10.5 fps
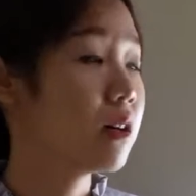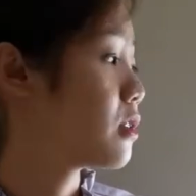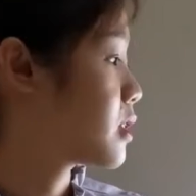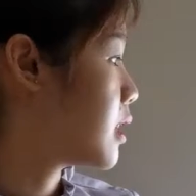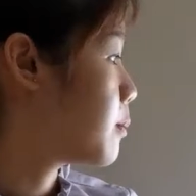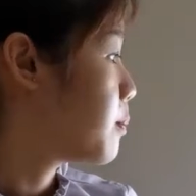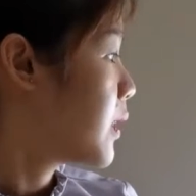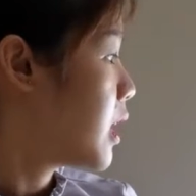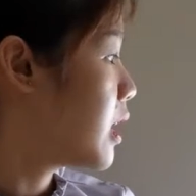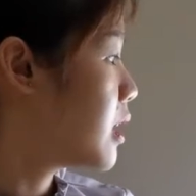Okay,
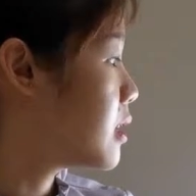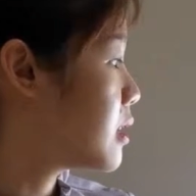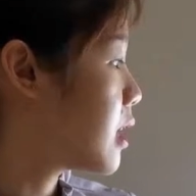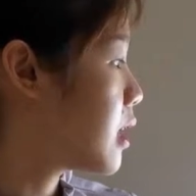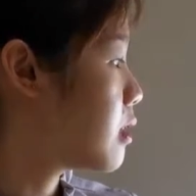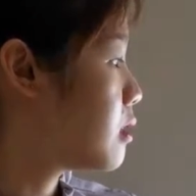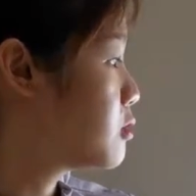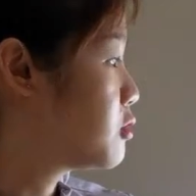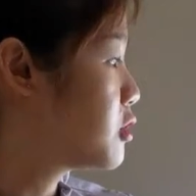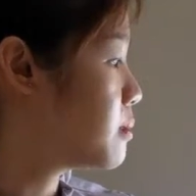and there are
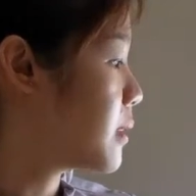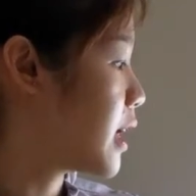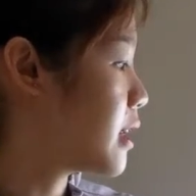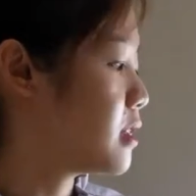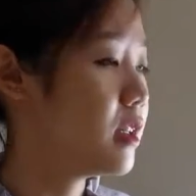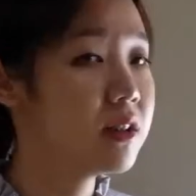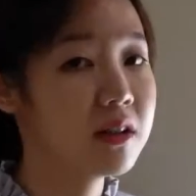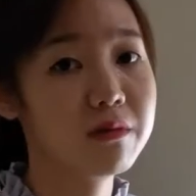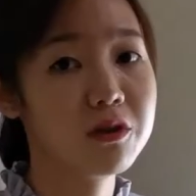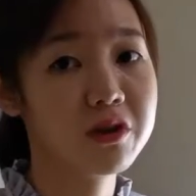group and
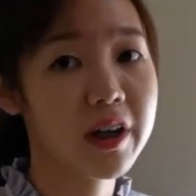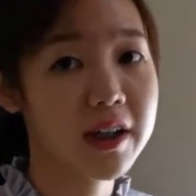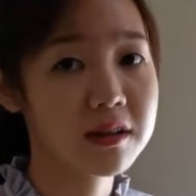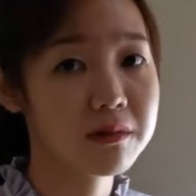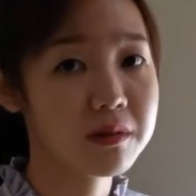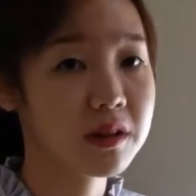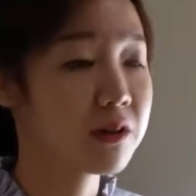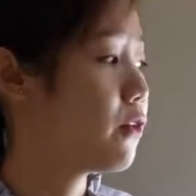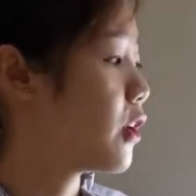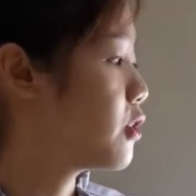individual activities.
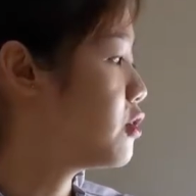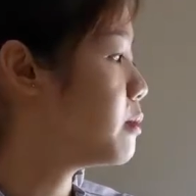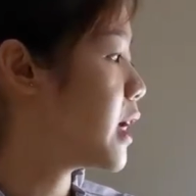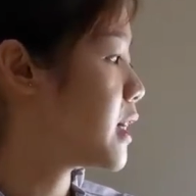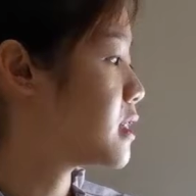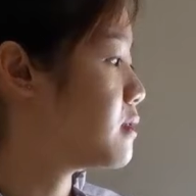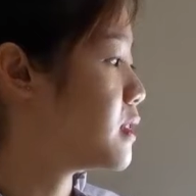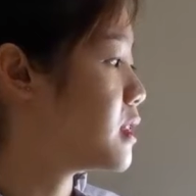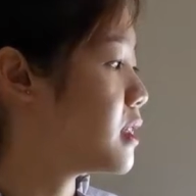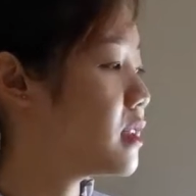For group
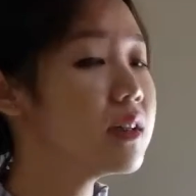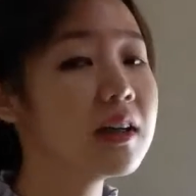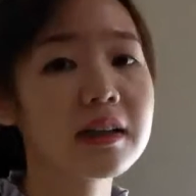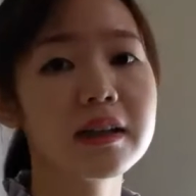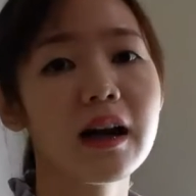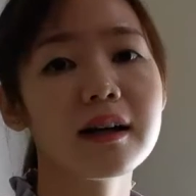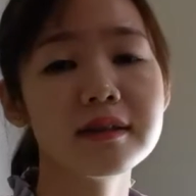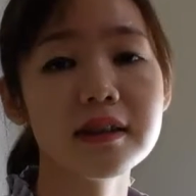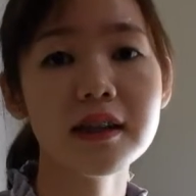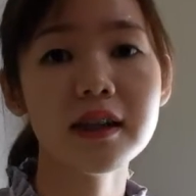activities, there are
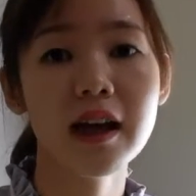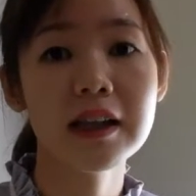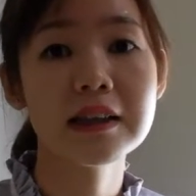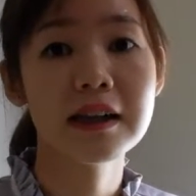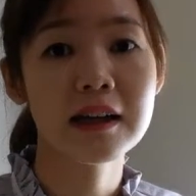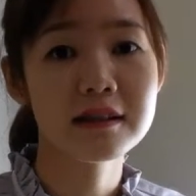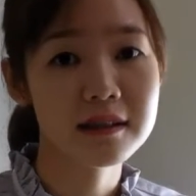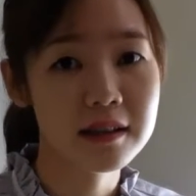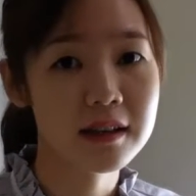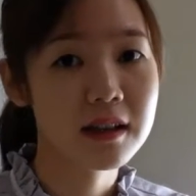singing and
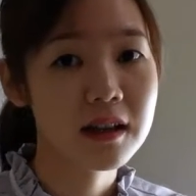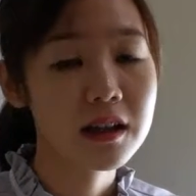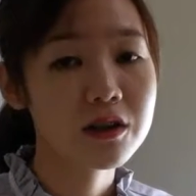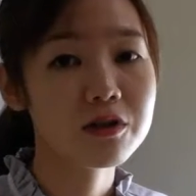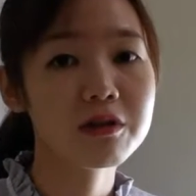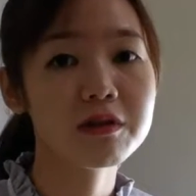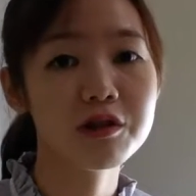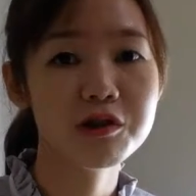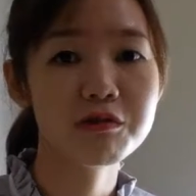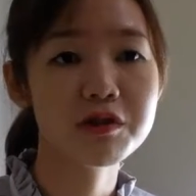dancing. So the
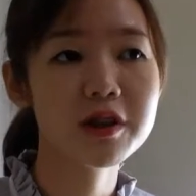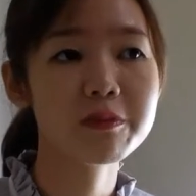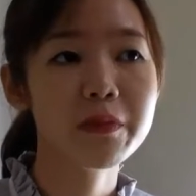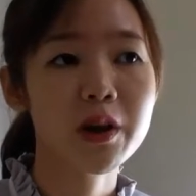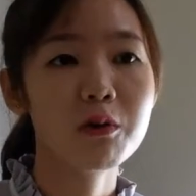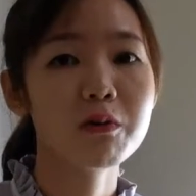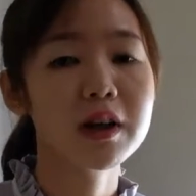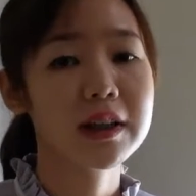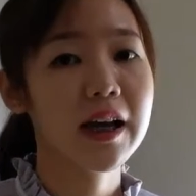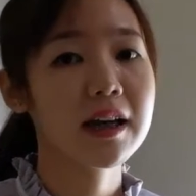children
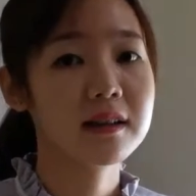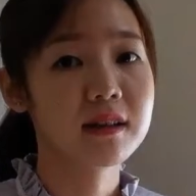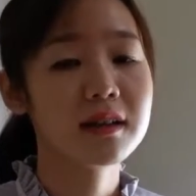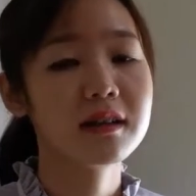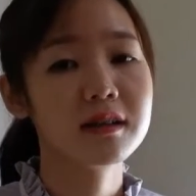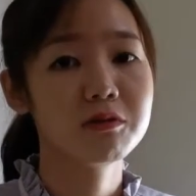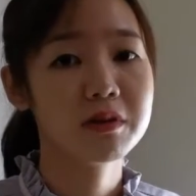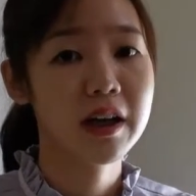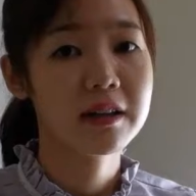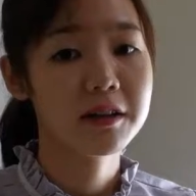will gather
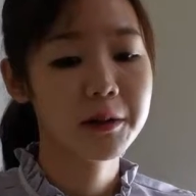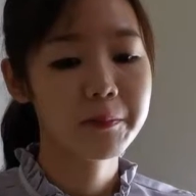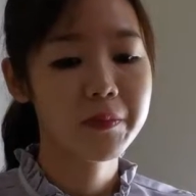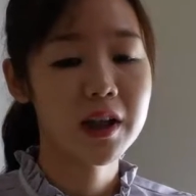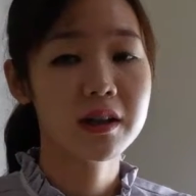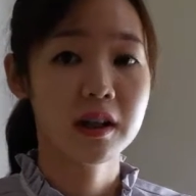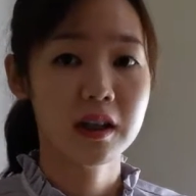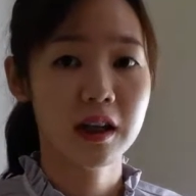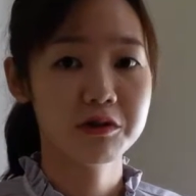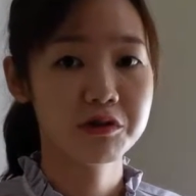together in a
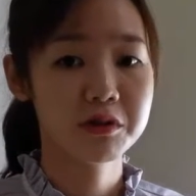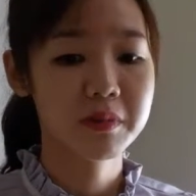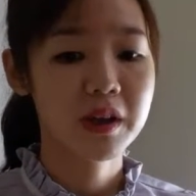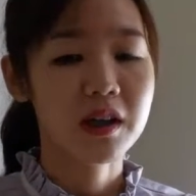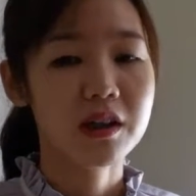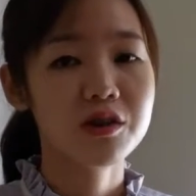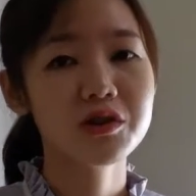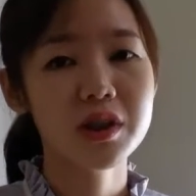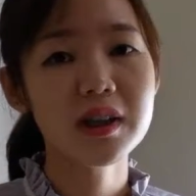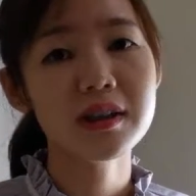classroom.
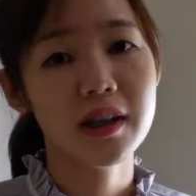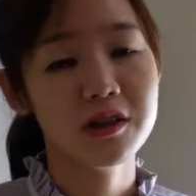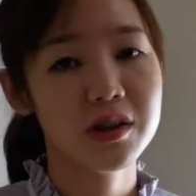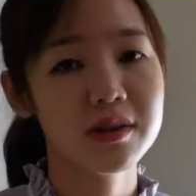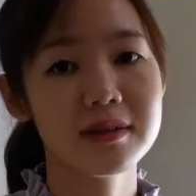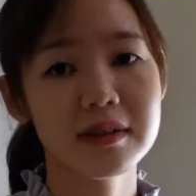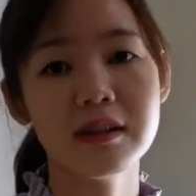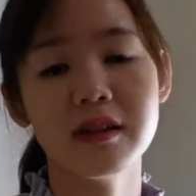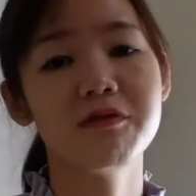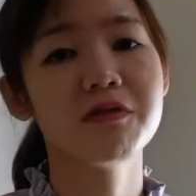Usually they just
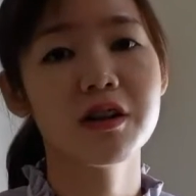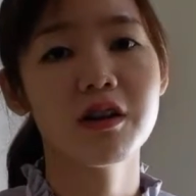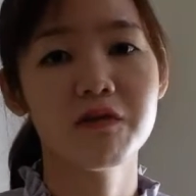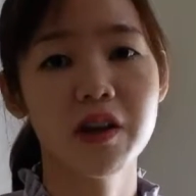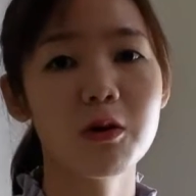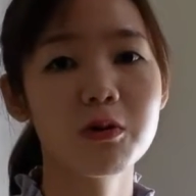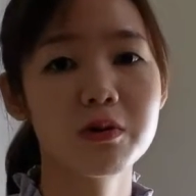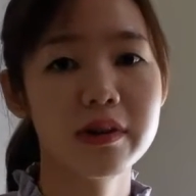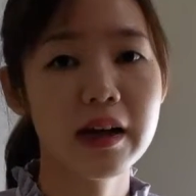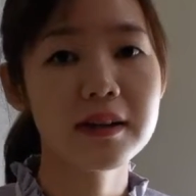stand in front of their
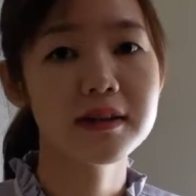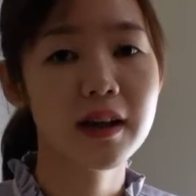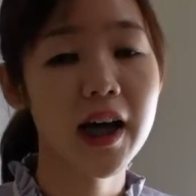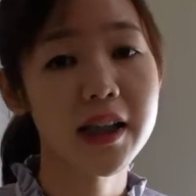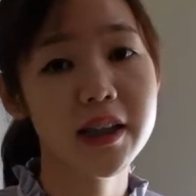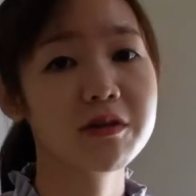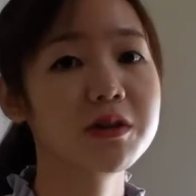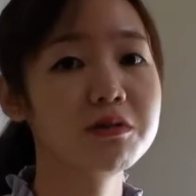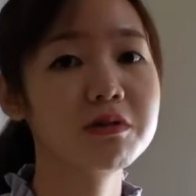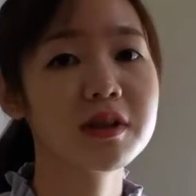own desk and they will
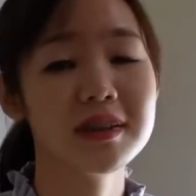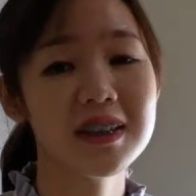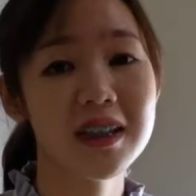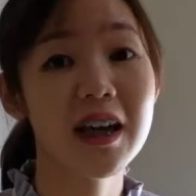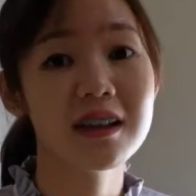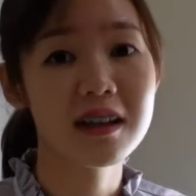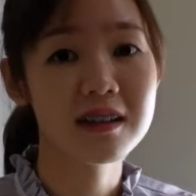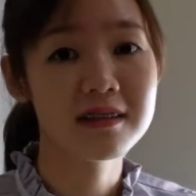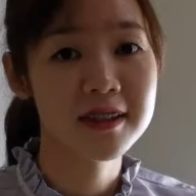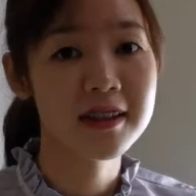do the singing and
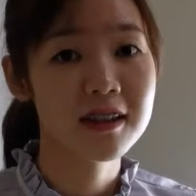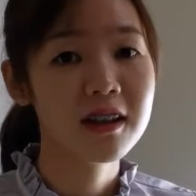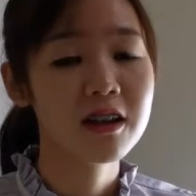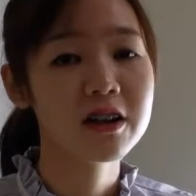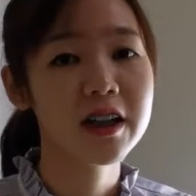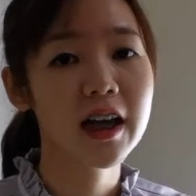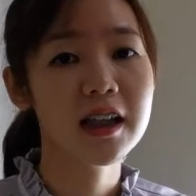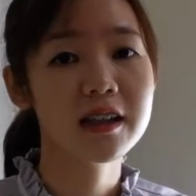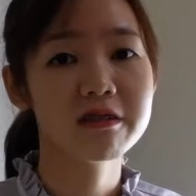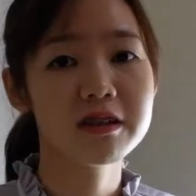dancing. Okay,
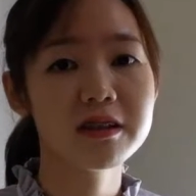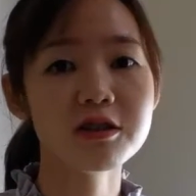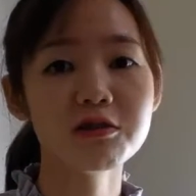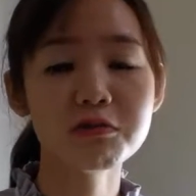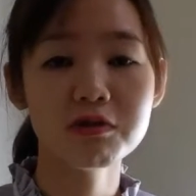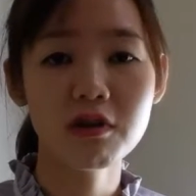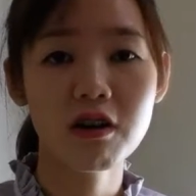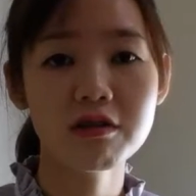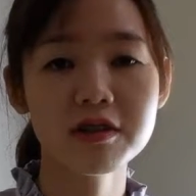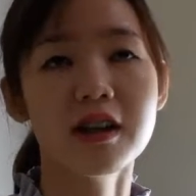and they will sing two
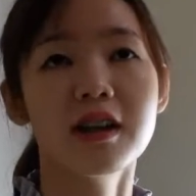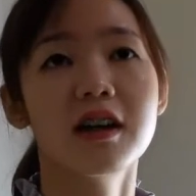songs.